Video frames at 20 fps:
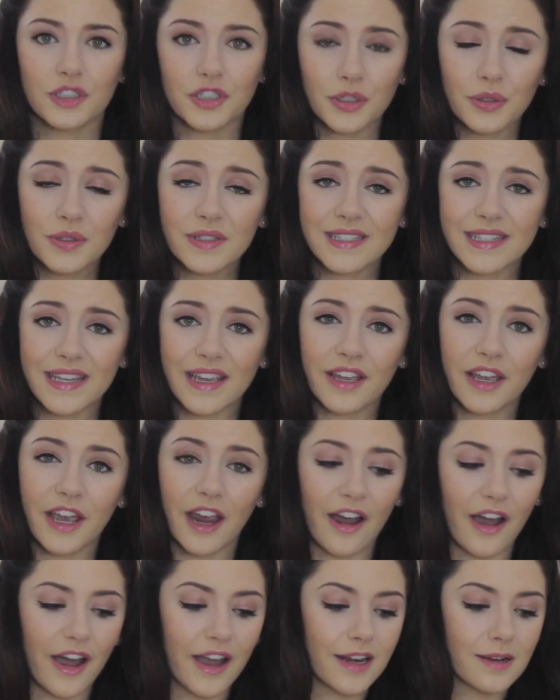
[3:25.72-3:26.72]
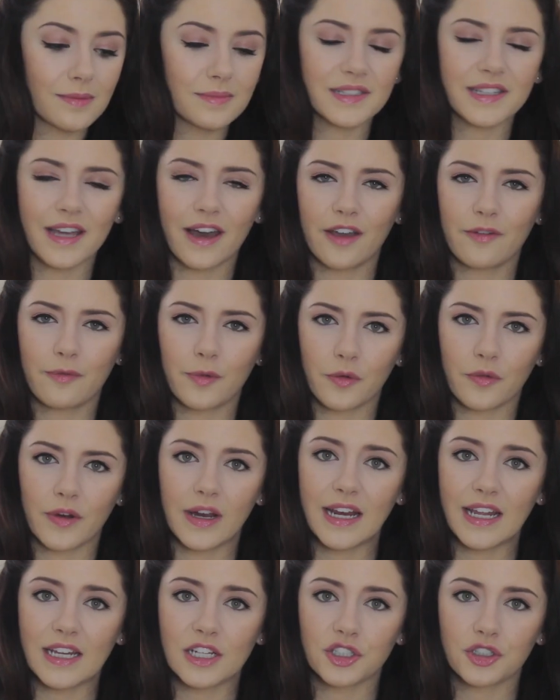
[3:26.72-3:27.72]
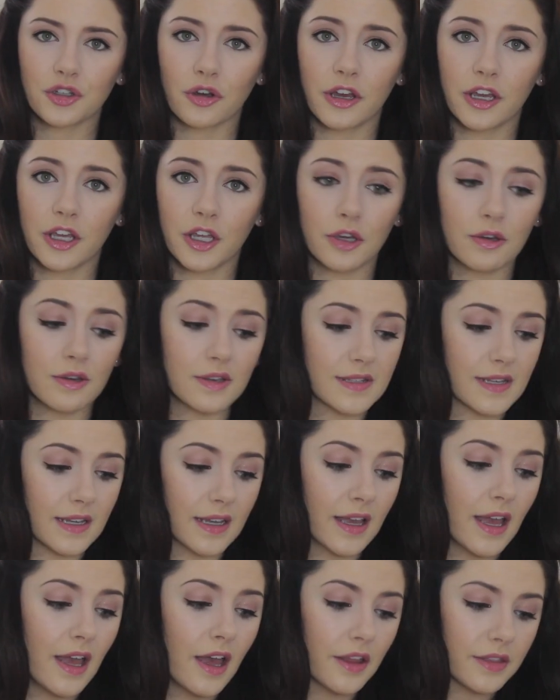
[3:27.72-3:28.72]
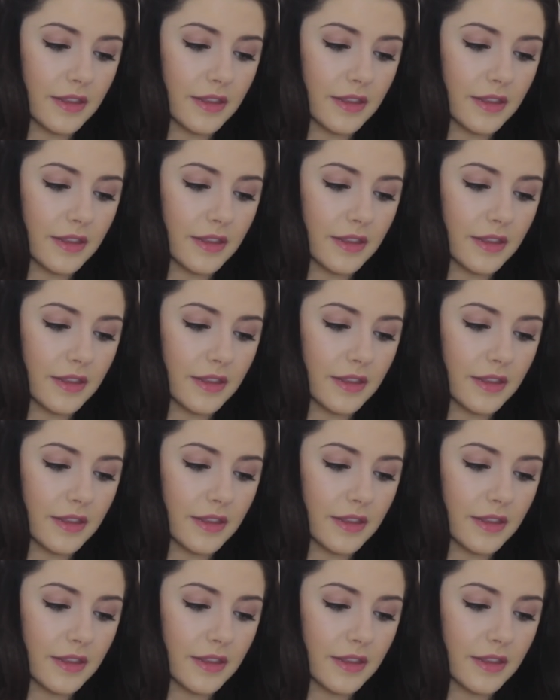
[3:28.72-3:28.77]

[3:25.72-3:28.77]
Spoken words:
Two skincare items that I've been really enjoying using: